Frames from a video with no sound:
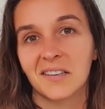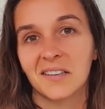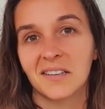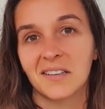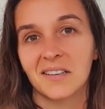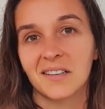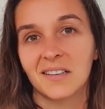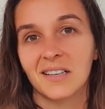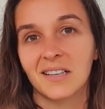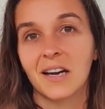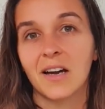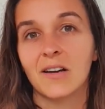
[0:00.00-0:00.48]

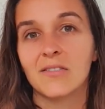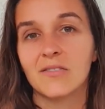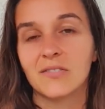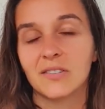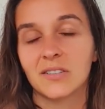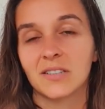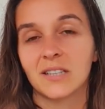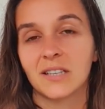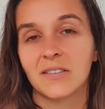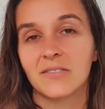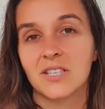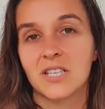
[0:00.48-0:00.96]
yeah, I feel
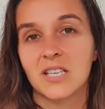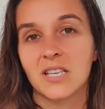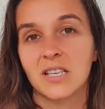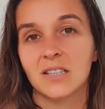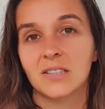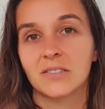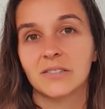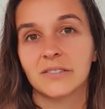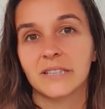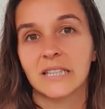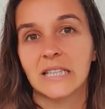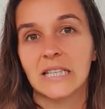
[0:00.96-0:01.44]
I've shared
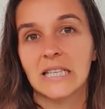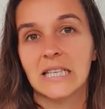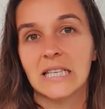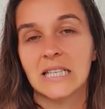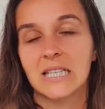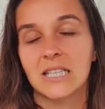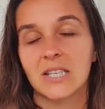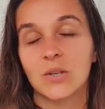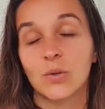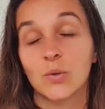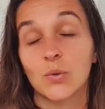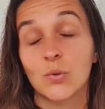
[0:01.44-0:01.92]

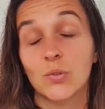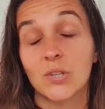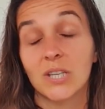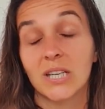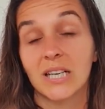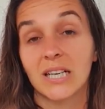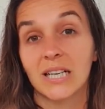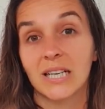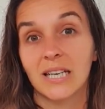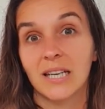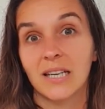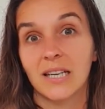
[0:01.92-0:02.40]
all that
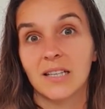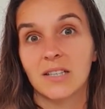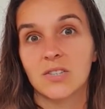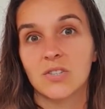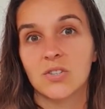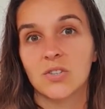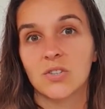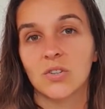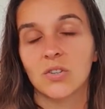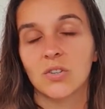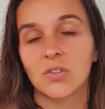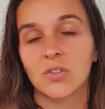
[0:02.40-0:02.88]
I needed
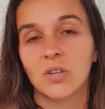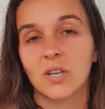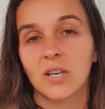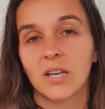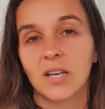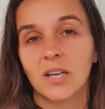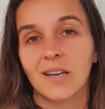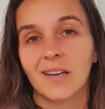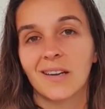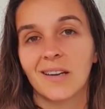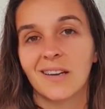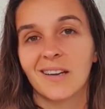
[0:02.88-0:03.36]
to,
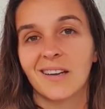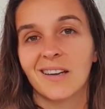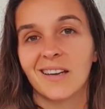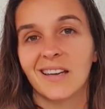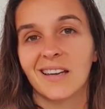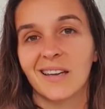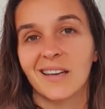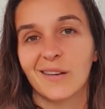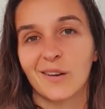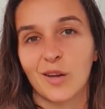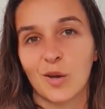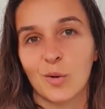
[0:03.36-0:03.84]

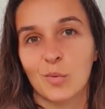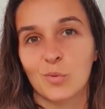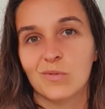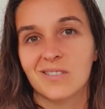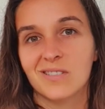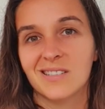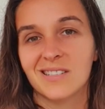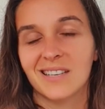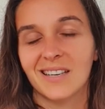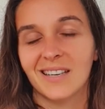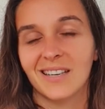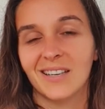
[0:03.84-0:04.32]
and I will
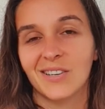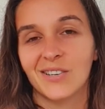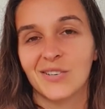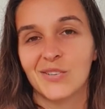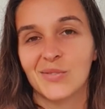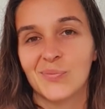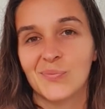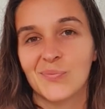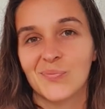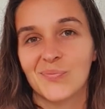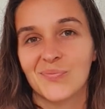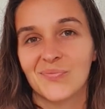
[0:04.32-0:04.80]
see you
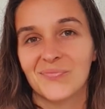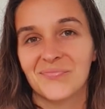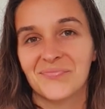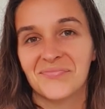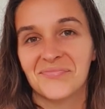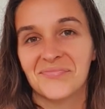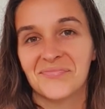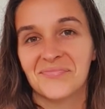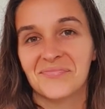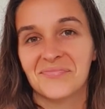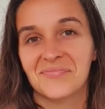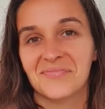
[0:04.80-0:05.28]

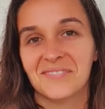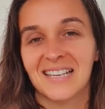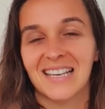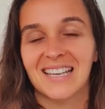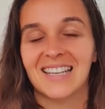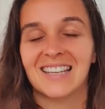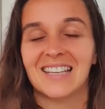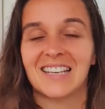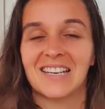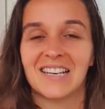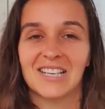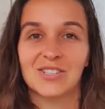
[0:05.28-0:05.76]
in
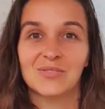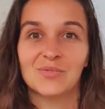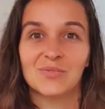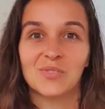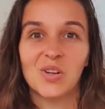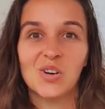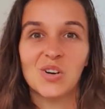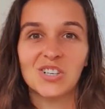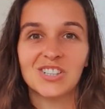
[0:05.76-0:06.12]
the next vlog.